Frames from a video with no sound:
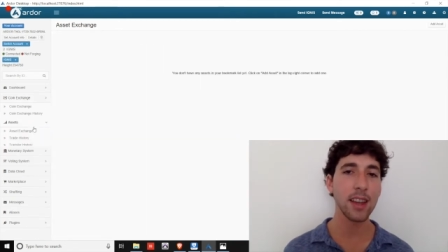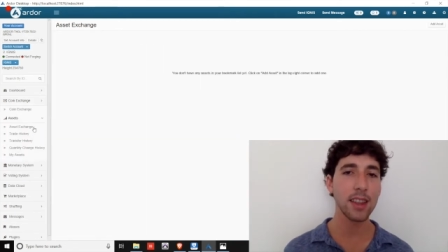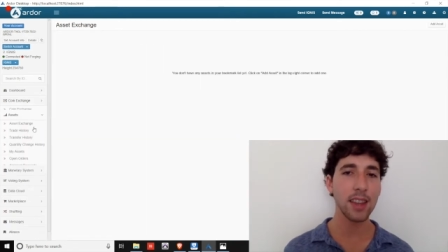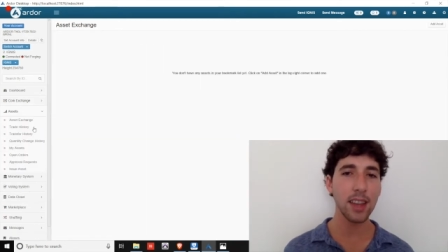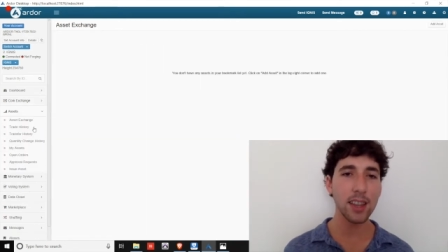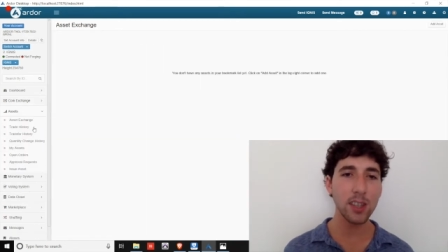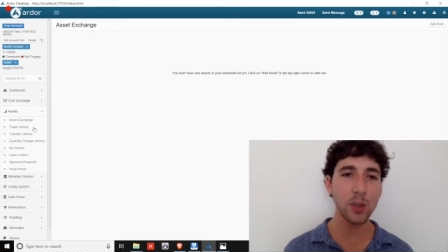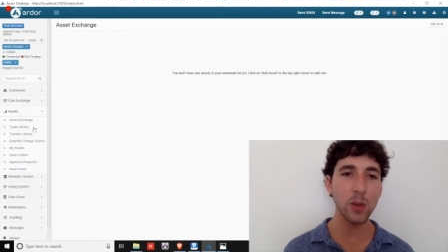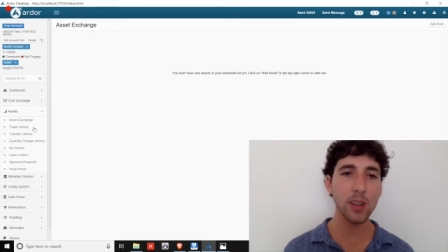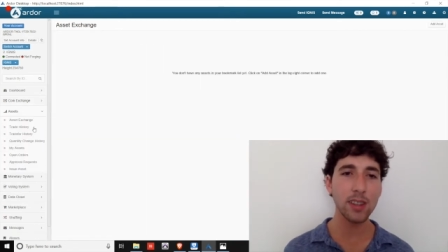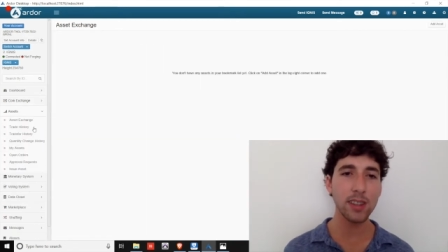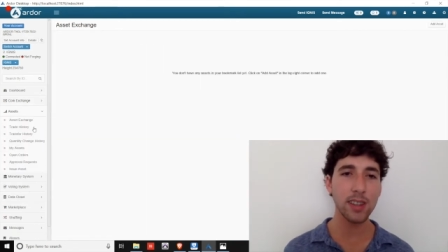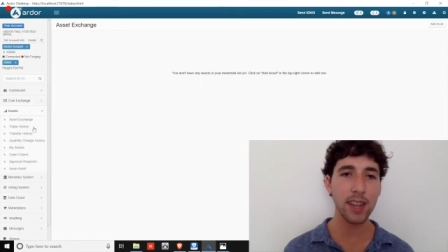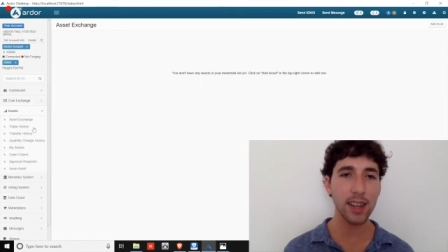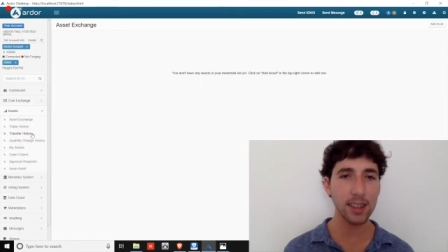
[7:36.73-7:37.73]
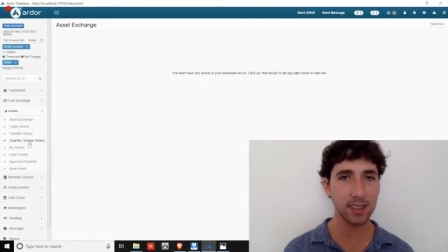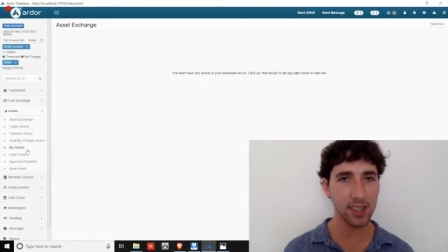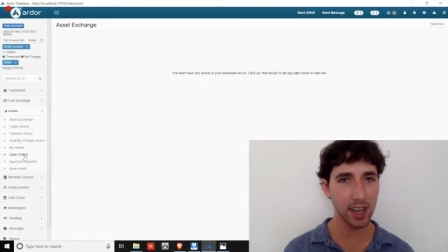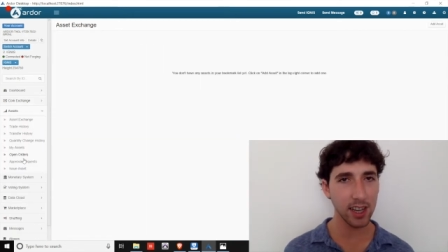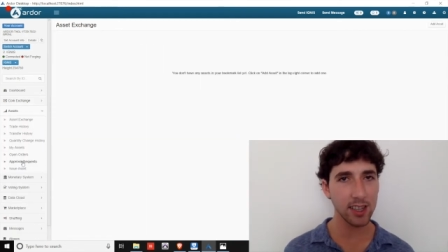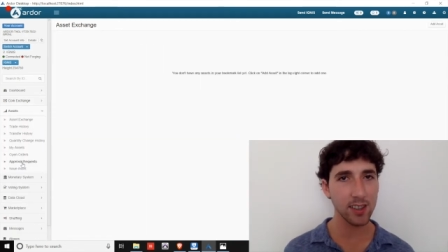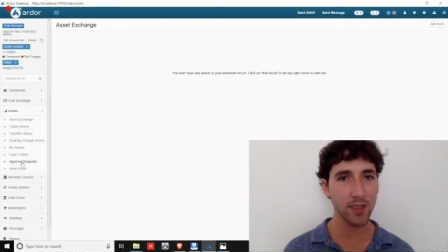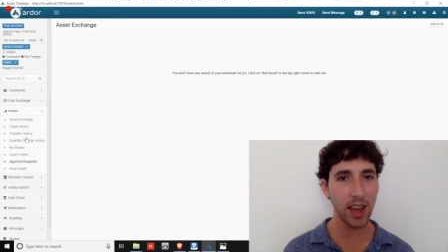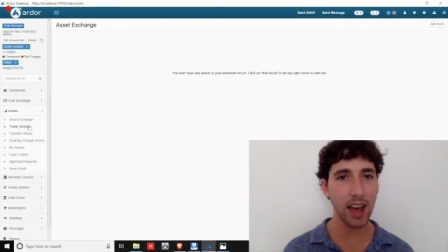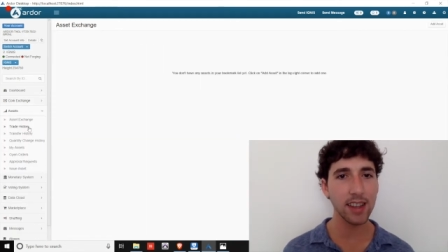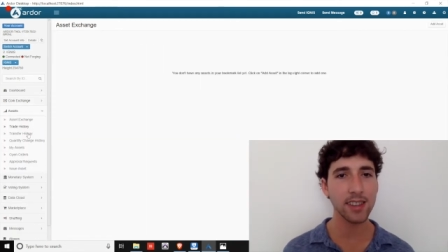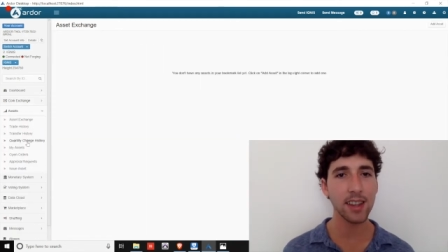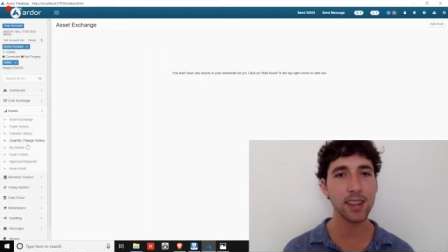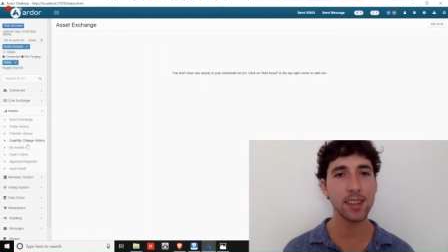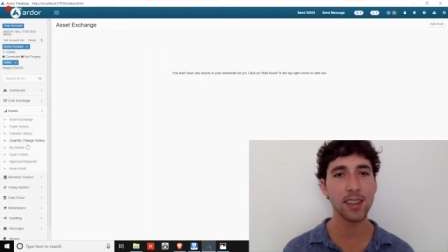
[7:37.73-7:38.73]
the issuance and exchange of
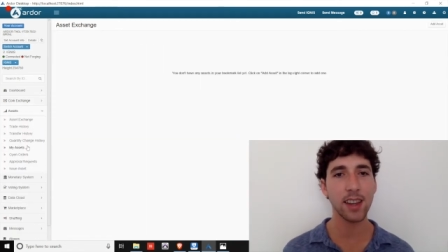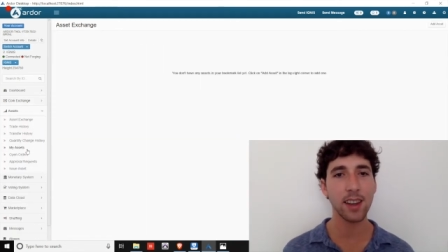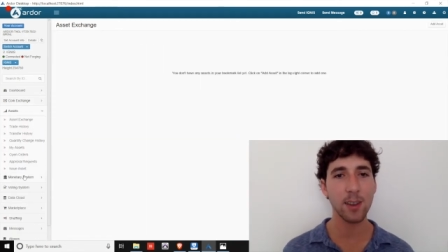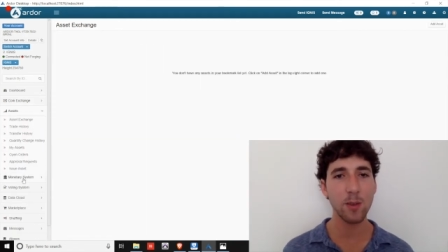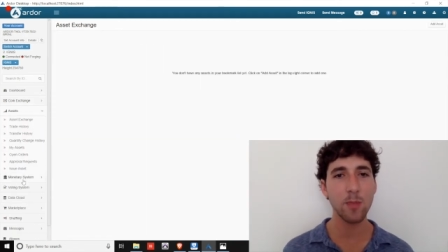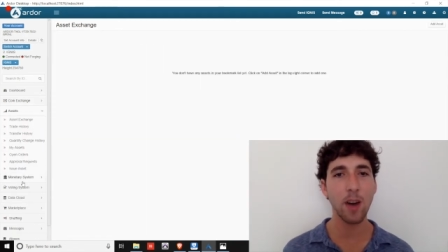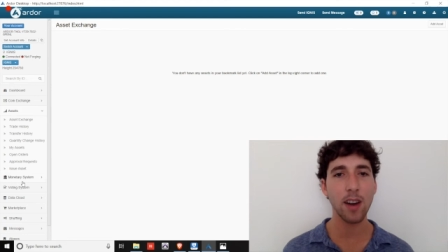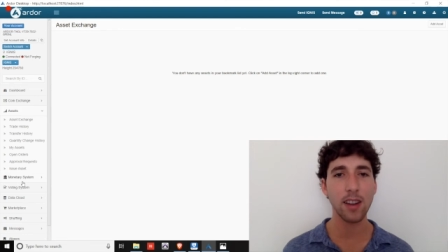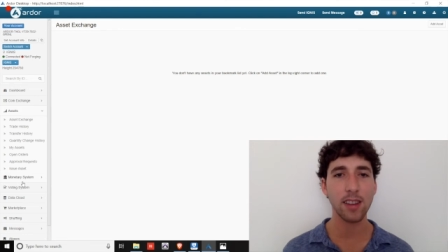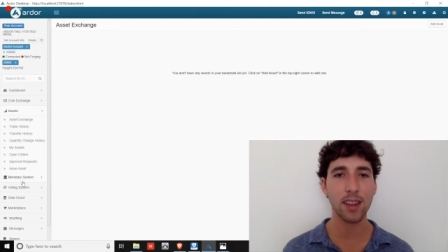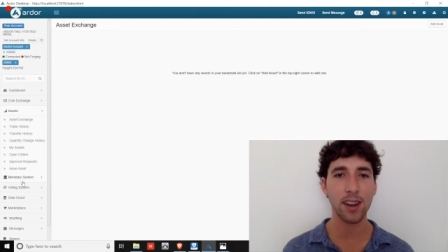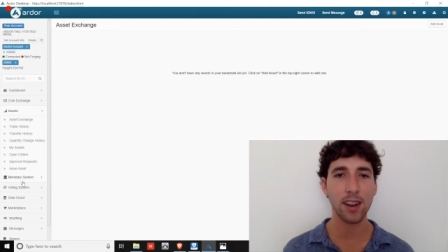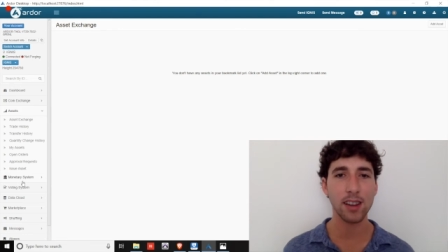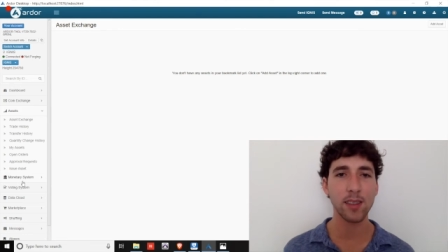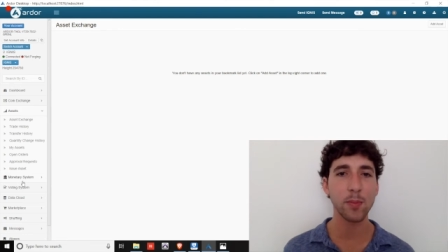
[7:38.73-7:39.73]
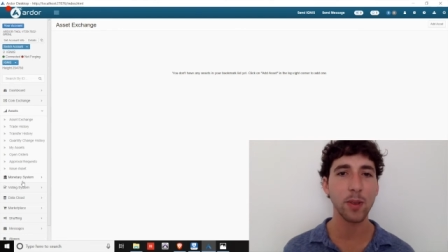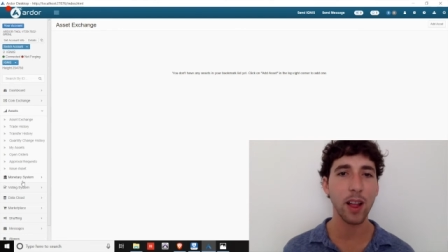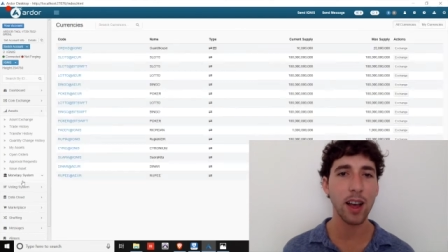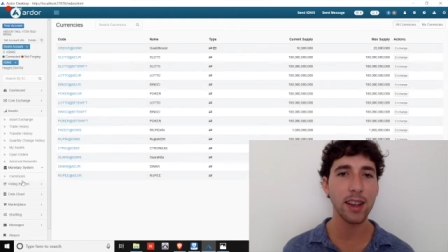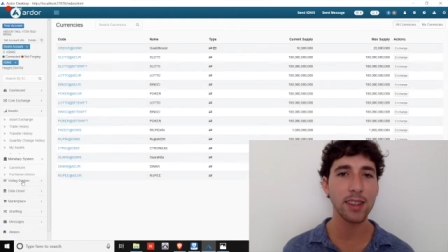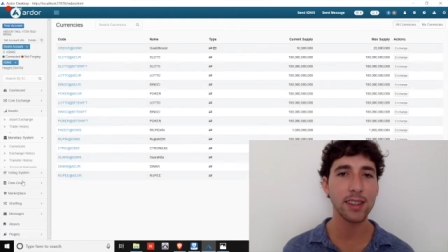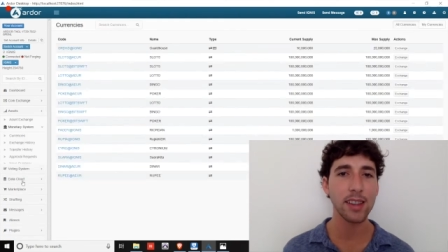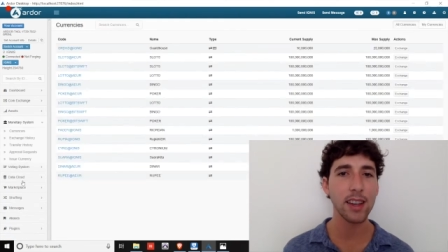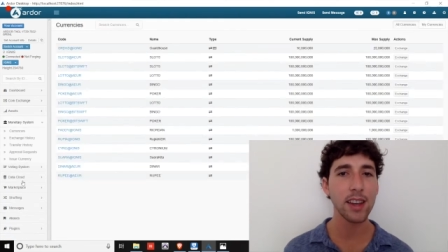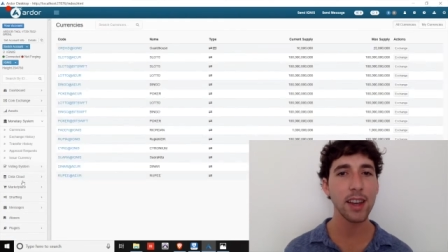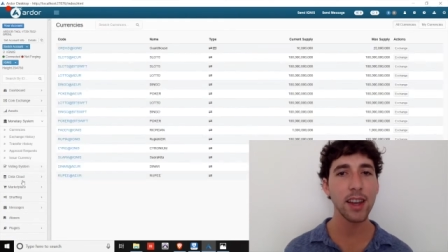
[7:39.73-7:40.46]
assets and new monetary supplies.